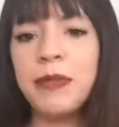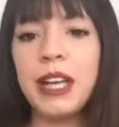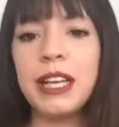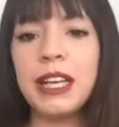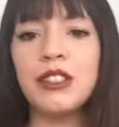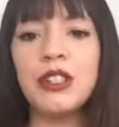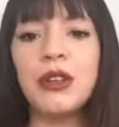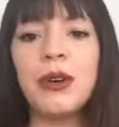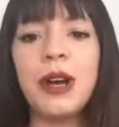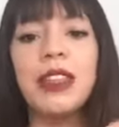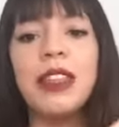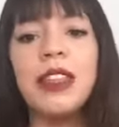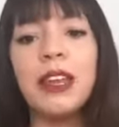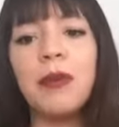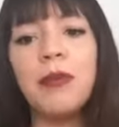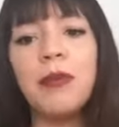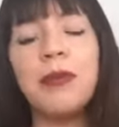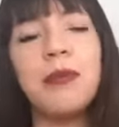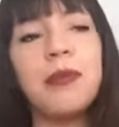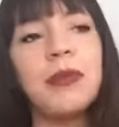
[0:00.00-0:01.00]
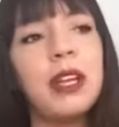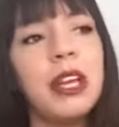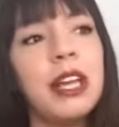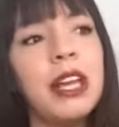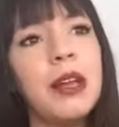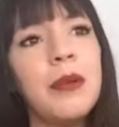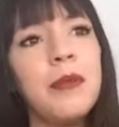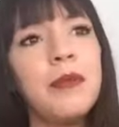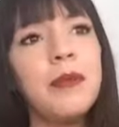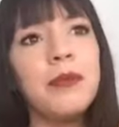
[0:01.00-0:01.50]
And so I think,
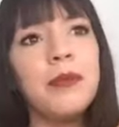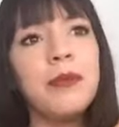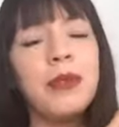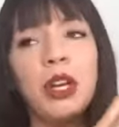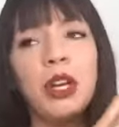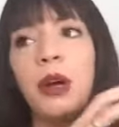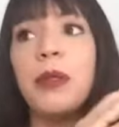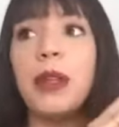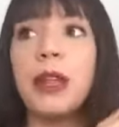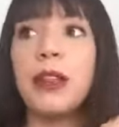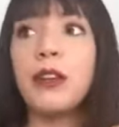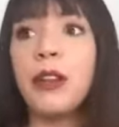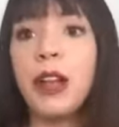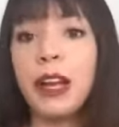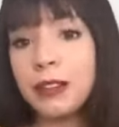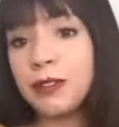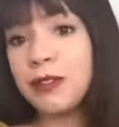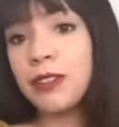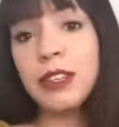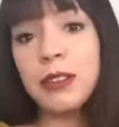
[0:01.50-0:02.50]
you know, then they're like,